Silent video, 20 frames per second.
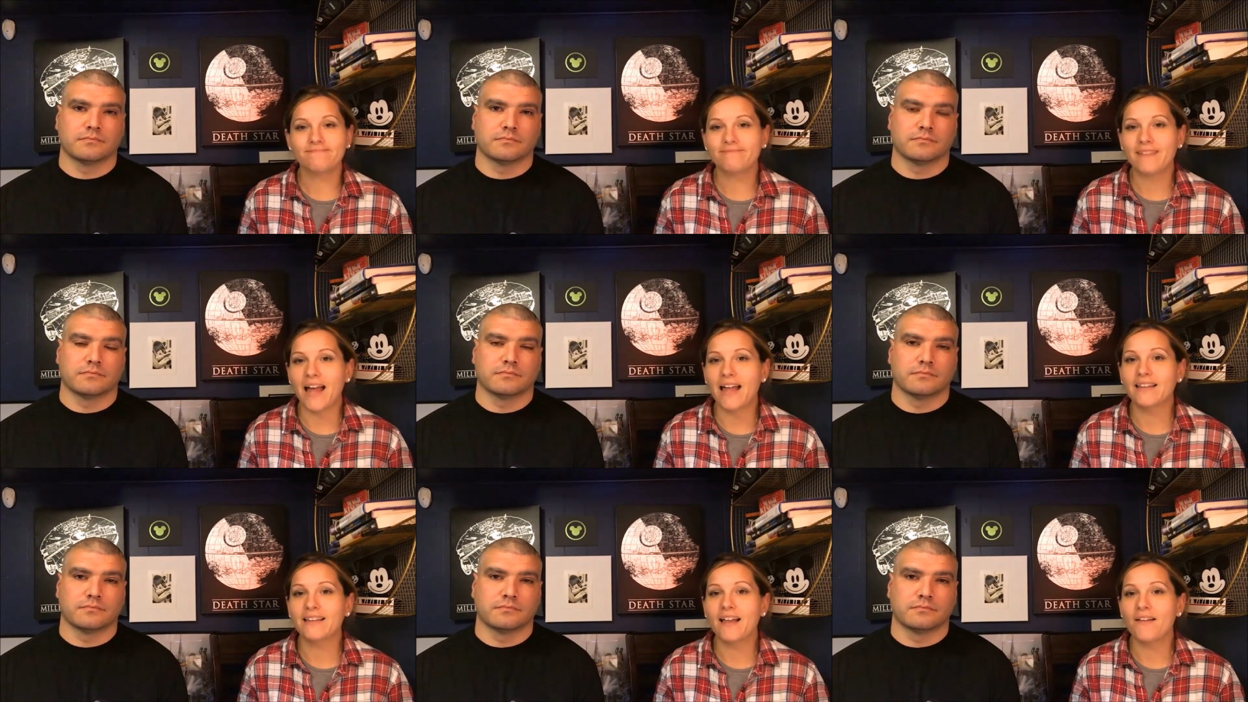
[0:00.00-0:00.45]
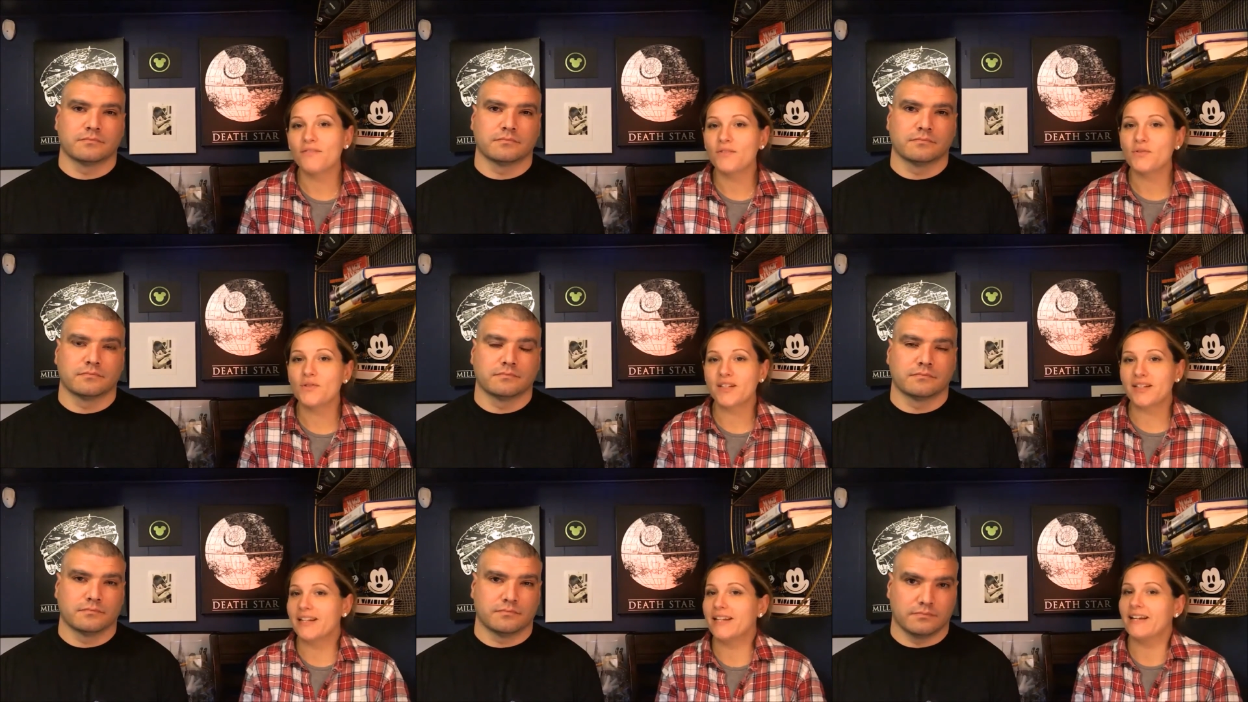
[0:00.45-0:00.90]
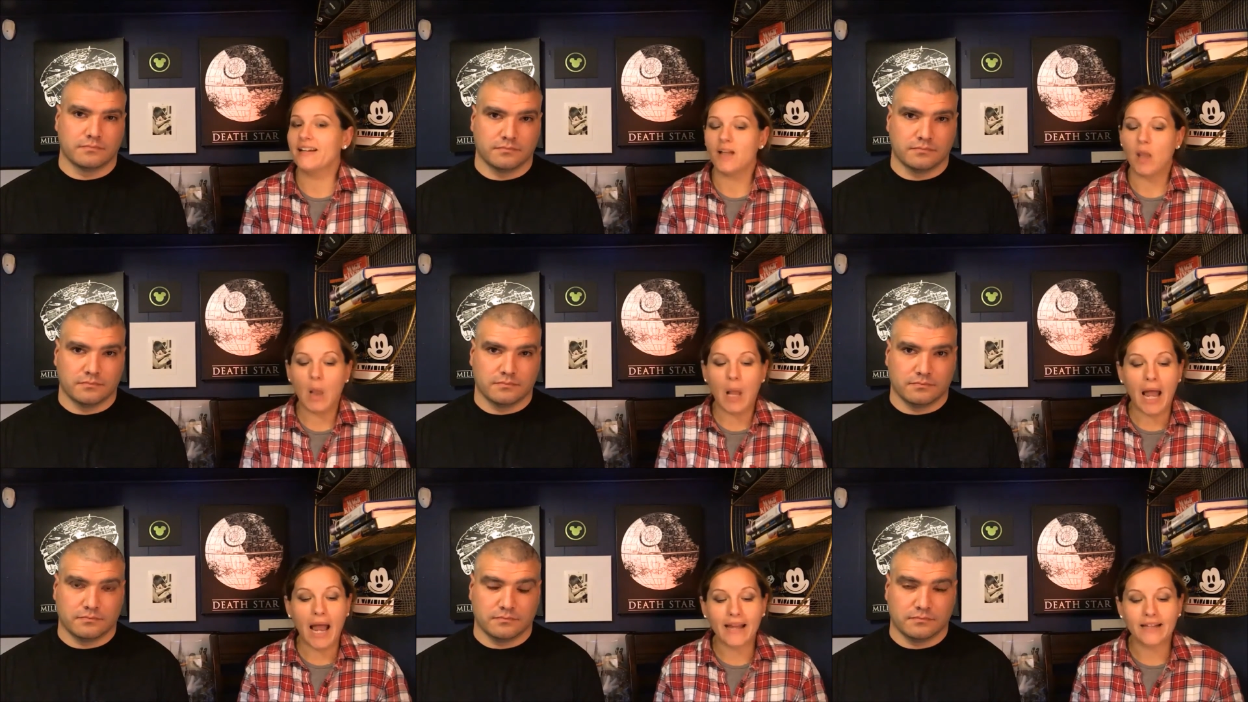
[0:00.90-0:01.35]
Speaker 1: I love you
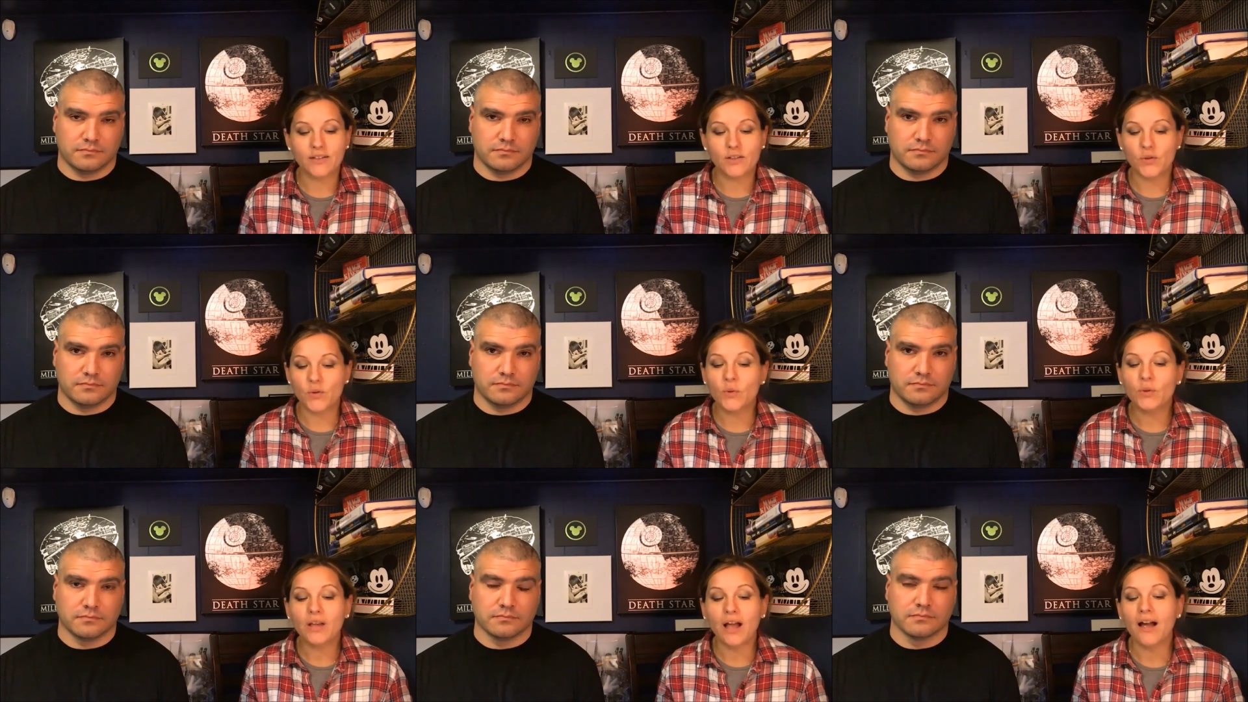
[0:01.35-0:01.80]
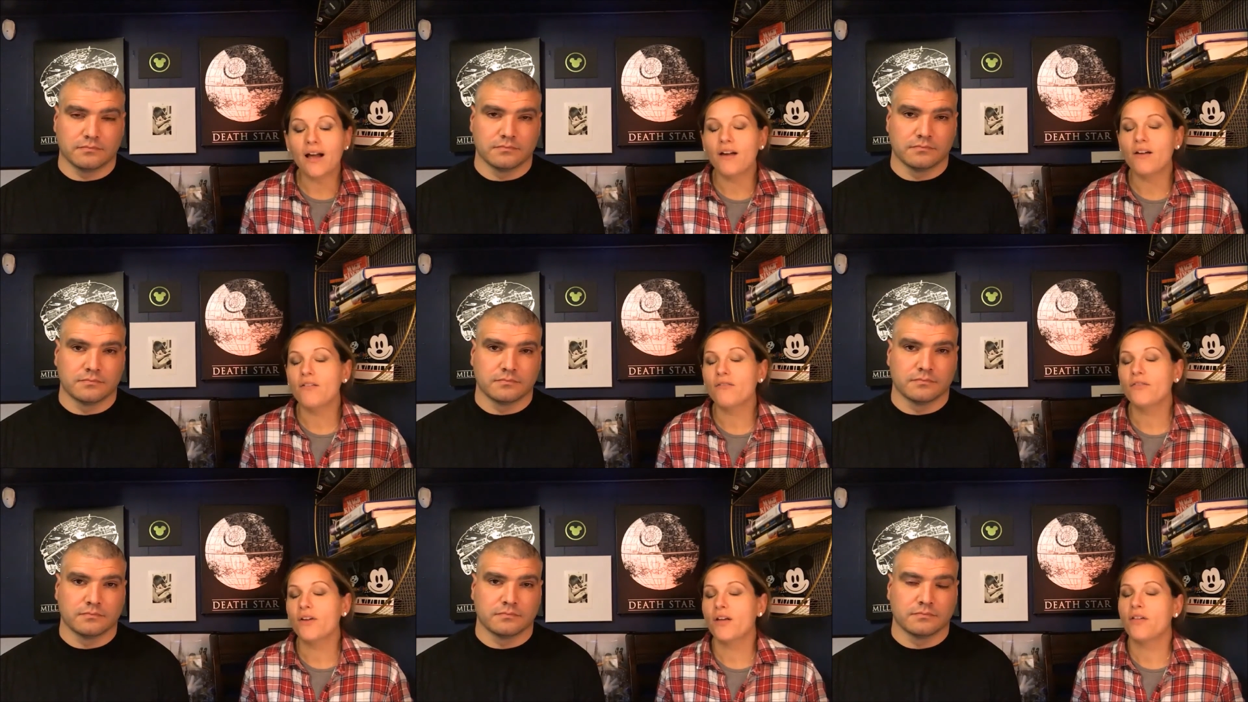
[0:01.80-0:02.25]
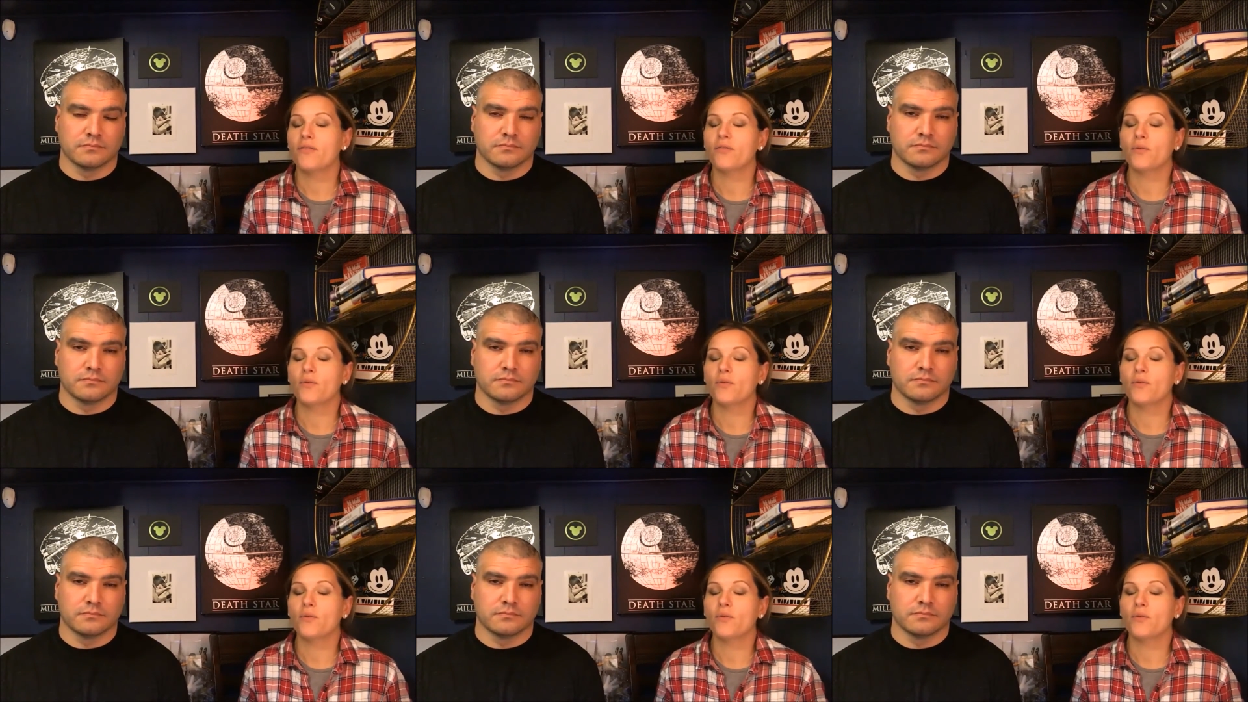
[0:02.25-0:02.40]
still. I do love